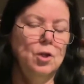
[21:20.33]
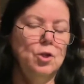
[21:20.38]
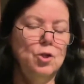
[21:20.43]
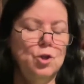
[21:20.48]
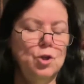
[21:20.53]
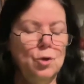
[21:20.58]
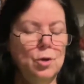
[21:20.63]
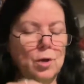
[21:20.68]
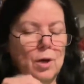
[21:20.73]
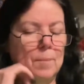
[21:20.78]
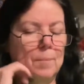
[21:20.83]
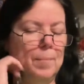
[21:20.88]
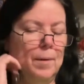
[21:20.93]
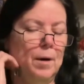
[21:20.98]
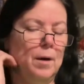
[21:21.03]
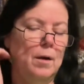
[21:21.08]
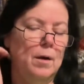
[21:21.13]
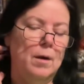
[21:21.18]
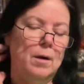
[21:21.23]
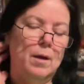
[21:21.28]

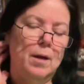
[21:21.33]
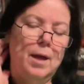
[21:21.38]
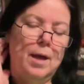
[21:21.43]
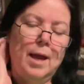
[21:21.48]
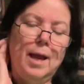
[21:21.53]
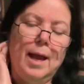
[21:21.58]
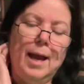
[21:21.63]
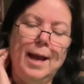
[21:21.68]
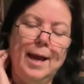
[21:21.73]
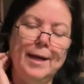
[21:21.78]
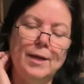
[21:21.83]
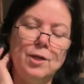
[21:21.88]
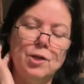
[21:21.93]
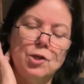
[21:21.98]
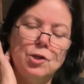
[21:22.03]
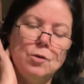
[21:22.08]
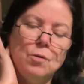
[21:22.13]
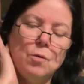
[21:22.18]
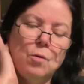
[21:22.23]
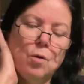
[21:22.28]
Juniper. H
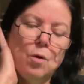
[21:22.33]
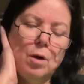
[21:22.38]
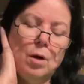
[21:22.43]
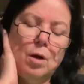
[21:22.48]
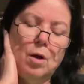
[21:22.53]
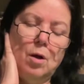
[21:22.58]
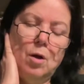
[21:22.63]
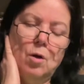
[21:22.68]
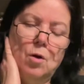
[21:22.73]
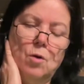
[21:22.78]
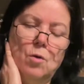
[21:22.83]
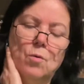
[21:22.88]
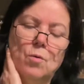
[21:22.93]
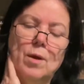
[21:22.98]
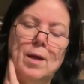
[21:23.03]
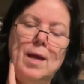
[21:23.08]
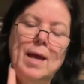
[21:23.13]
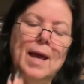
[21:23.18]
or O.